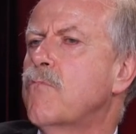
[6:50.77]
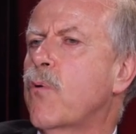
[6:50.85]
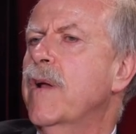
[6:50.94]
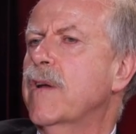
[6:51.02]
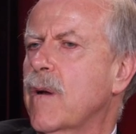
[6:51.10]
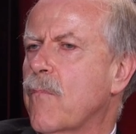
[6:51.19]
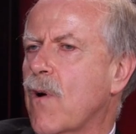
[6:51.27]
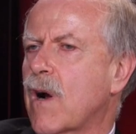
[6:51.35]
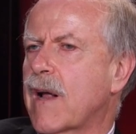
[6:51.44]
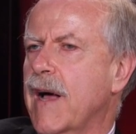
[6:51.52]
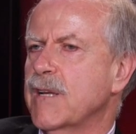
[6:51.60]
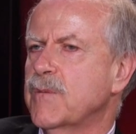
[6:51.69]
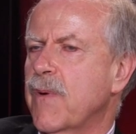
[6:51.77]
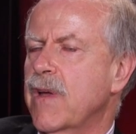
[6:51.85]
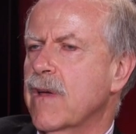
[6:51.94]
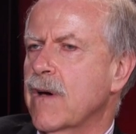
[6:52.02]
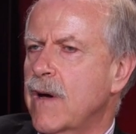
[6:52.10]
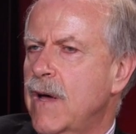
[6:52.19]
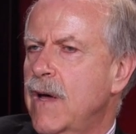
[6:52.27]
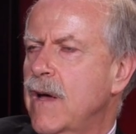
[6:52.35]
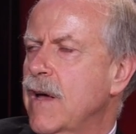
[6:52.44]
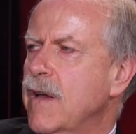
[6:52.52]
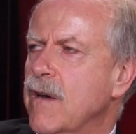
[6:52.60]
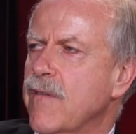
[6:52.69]
print and broadcast media
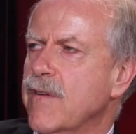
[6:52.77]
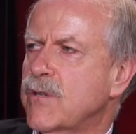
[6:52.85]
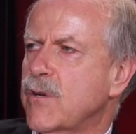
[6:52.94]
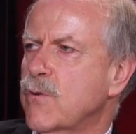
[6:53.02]
into this